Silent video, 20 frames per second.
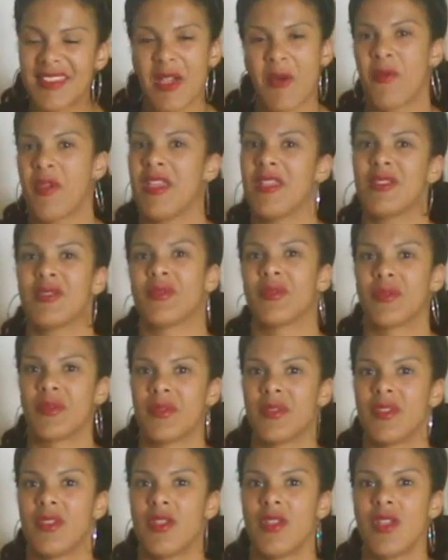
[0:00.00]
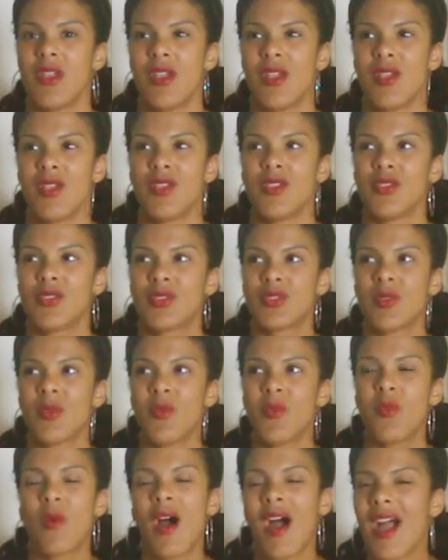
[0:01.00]
that we do.
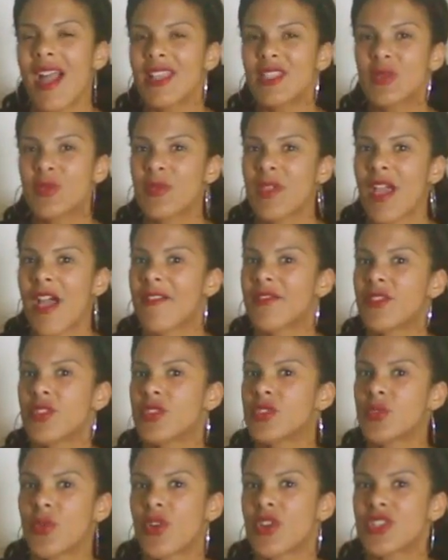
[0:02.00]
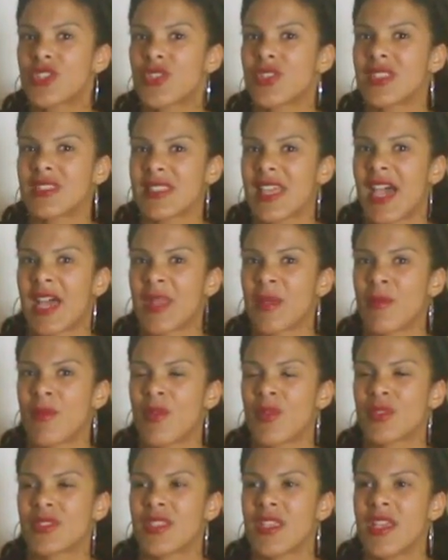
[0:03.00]
So why do we have to torture these
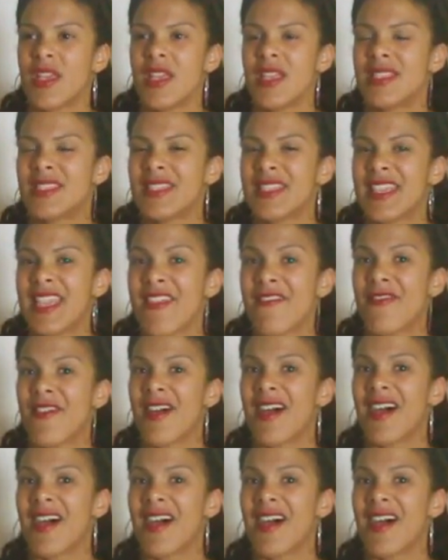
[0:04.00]
animals to give